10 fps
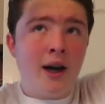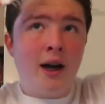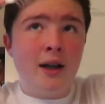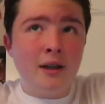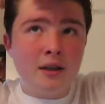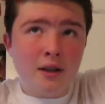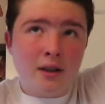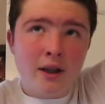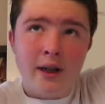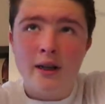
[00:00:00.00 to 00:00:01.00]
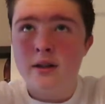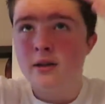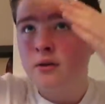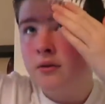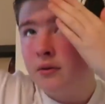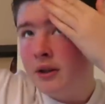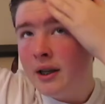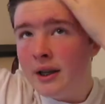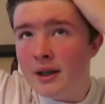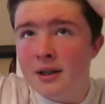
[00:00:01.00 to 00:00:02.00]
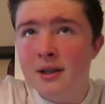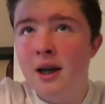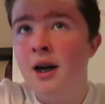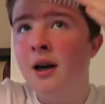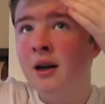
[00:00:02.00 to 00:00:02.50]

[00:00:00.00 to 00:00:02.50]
I just, like, do this.